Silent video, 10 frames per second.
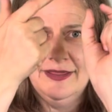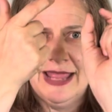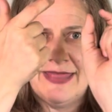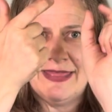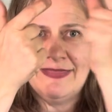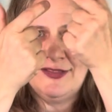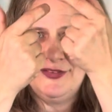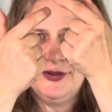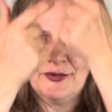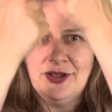and then these
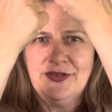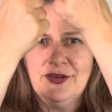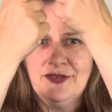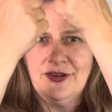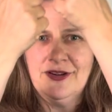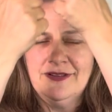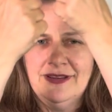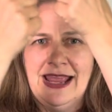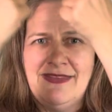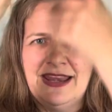2 cross over,
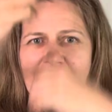and then,